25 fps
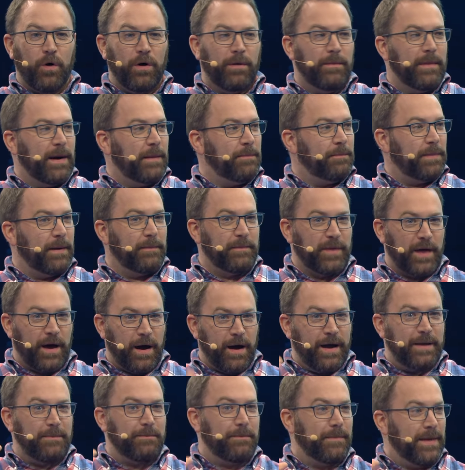warm up. I'm the
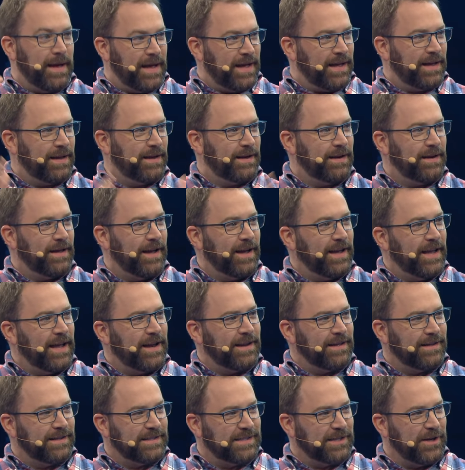hype man. I get
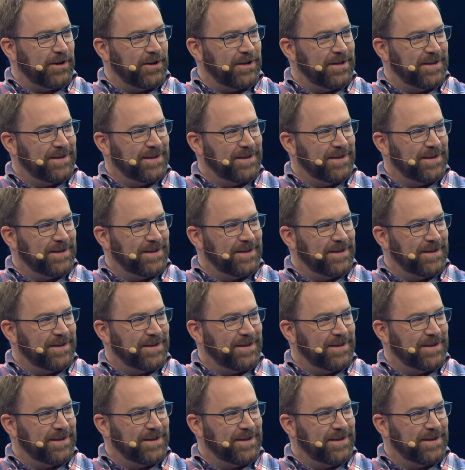it. It's good.